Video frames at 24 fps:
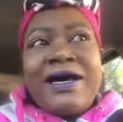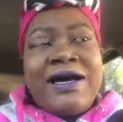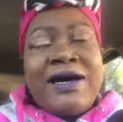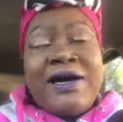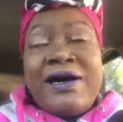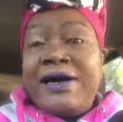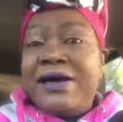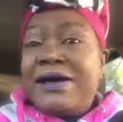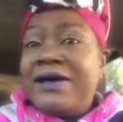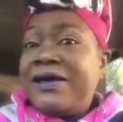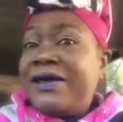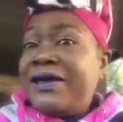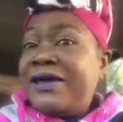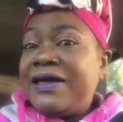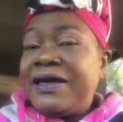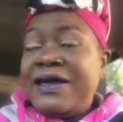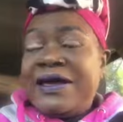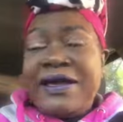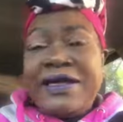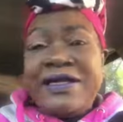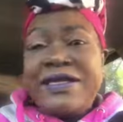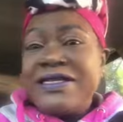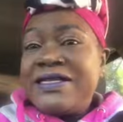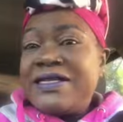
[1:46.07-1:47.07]
Uh,
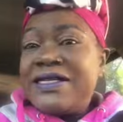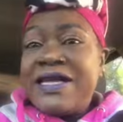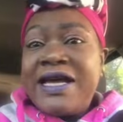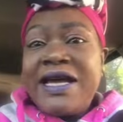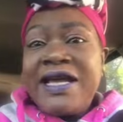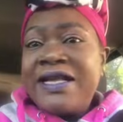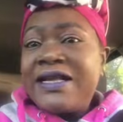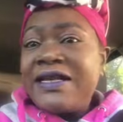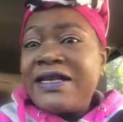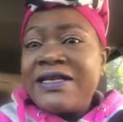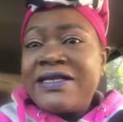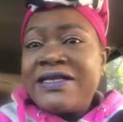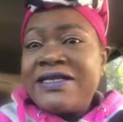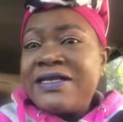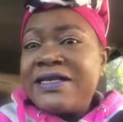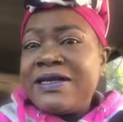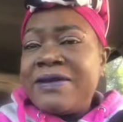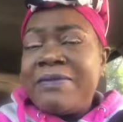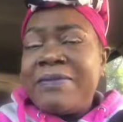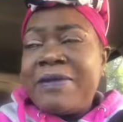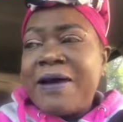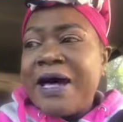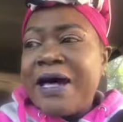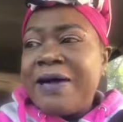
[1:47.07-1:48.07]
it's telling us in
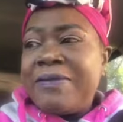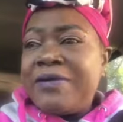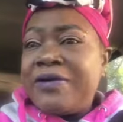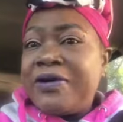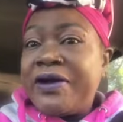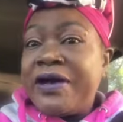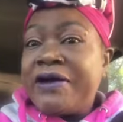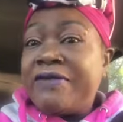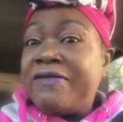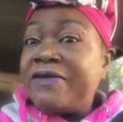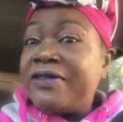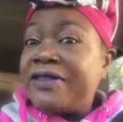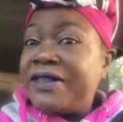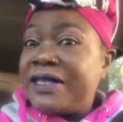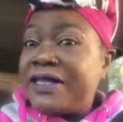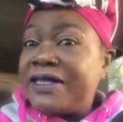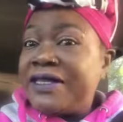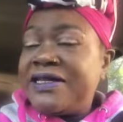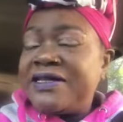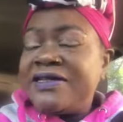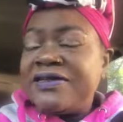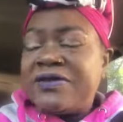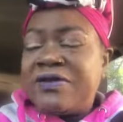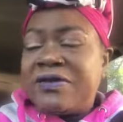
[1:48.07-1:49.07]
the Bible everything
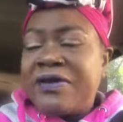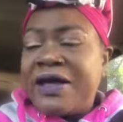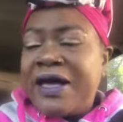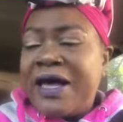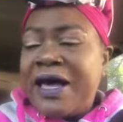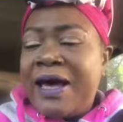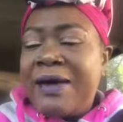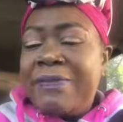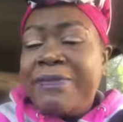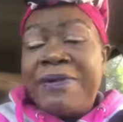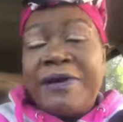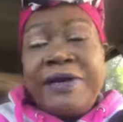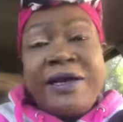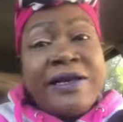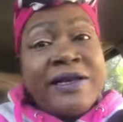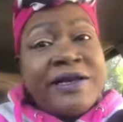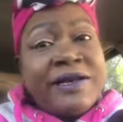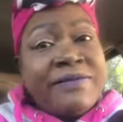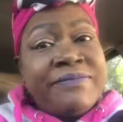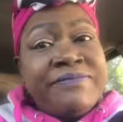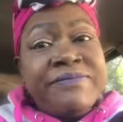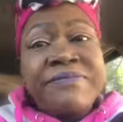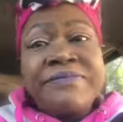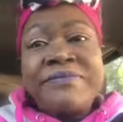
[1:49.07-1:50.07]
that's going to happen and
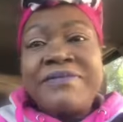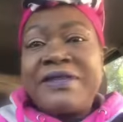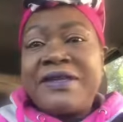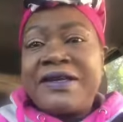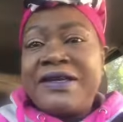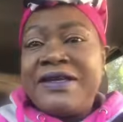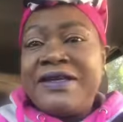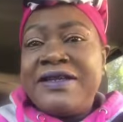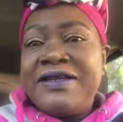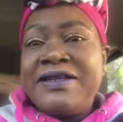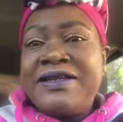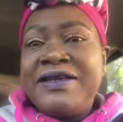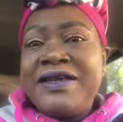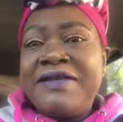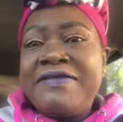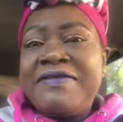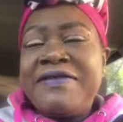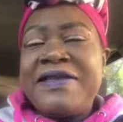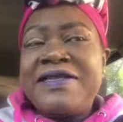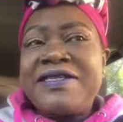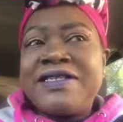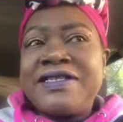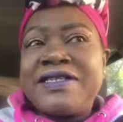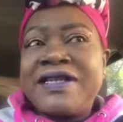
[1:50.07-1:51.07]
it, it's
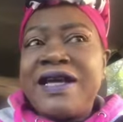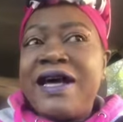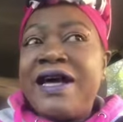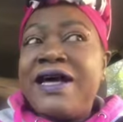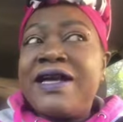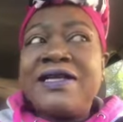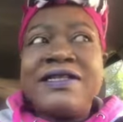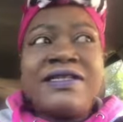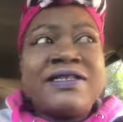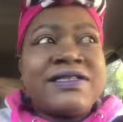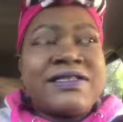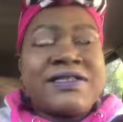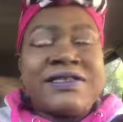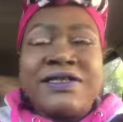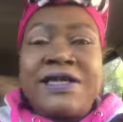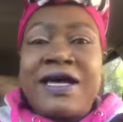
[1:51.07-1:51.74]
giving us signs.